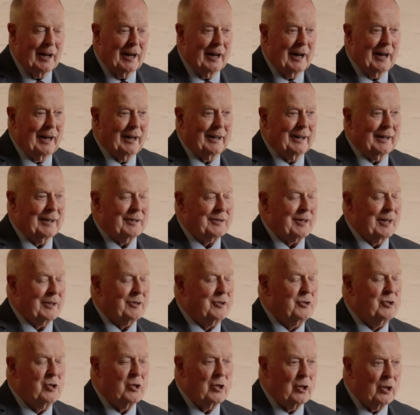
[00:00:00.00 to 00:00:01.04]
And it's a
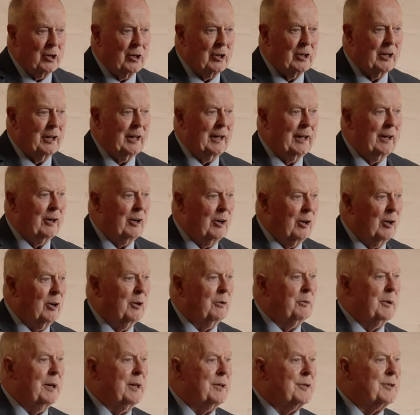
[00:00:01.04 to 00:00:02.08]
joy
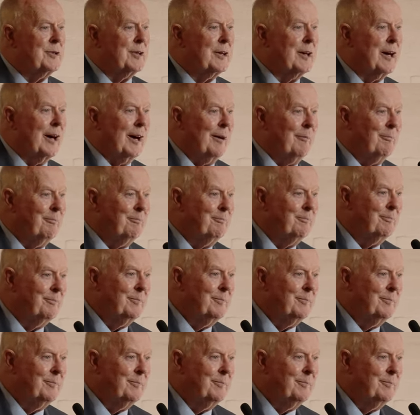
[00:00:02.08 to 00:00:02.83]
always to come.